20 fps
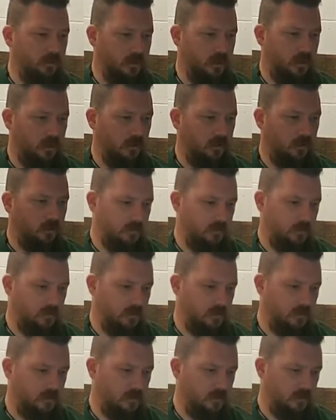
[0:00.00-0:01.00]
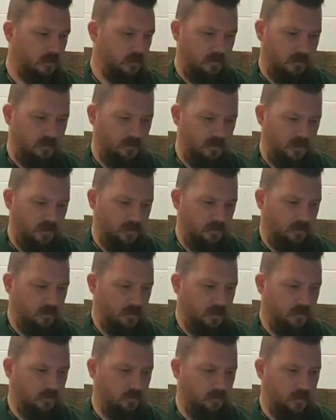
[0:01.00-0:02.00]
interesting. It's a
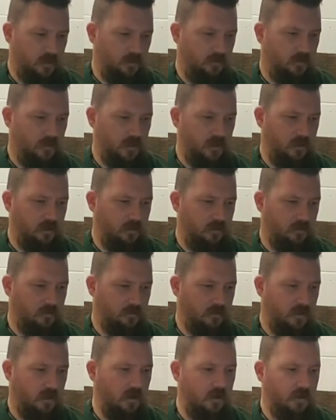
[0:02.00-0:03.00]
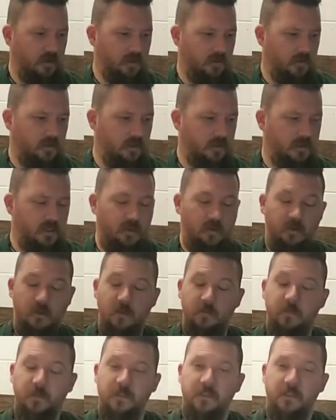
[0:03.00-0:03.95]
37 minute video and the audio cuts out a